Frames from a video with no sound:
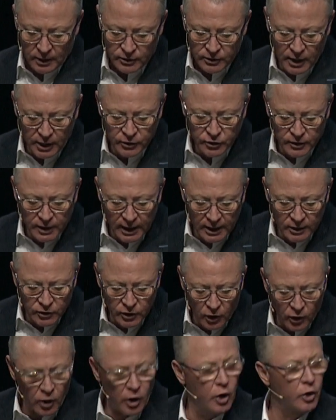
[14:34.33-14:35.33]
Such
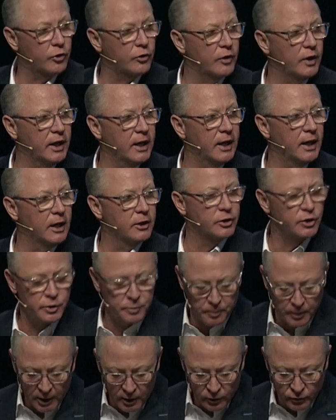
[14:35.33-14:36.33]
things are earthly and
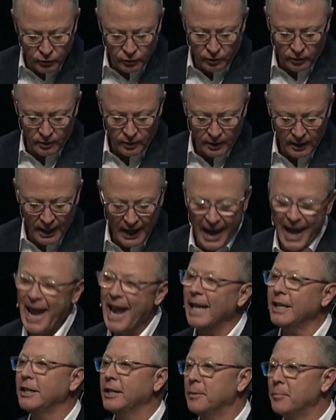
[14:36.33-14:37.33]
unspiritual
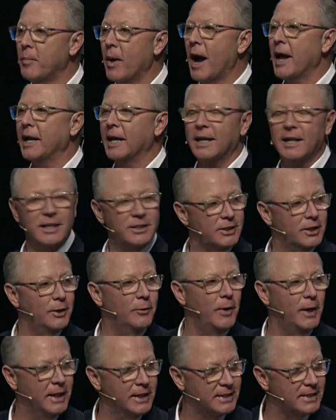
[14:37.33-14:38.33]
and demonic. Listen
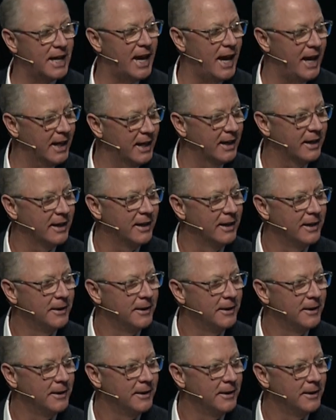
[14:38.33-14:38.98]
to what he's saying.